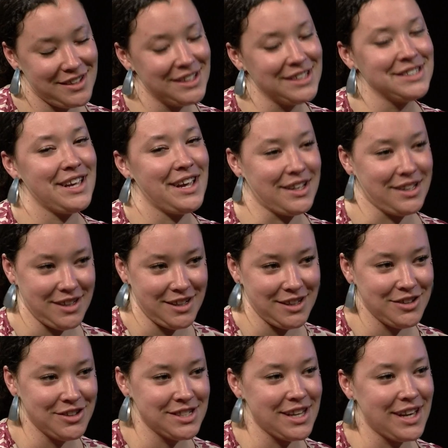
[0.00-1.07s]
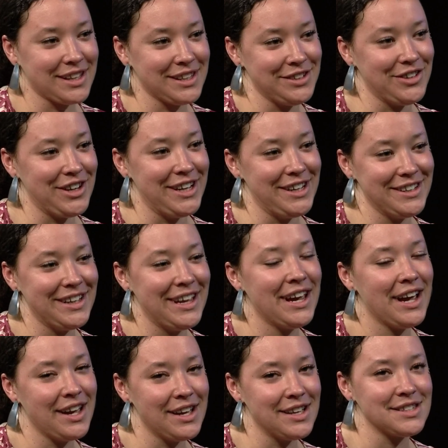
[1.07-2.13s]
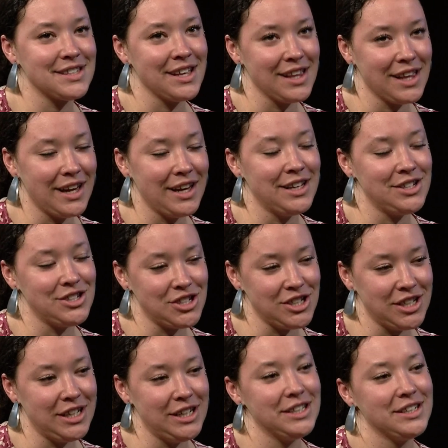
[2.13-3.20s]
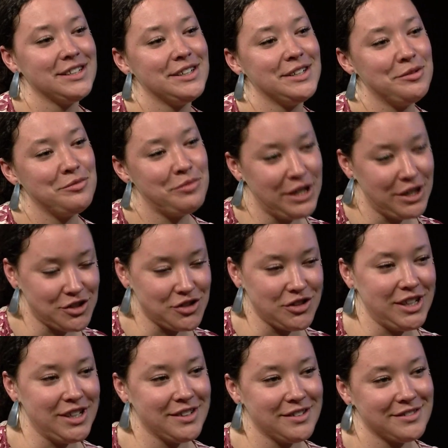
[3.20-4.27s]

Exactly. Right. You're exactly right. A I S L I N G mm-hmm. Pear Tree.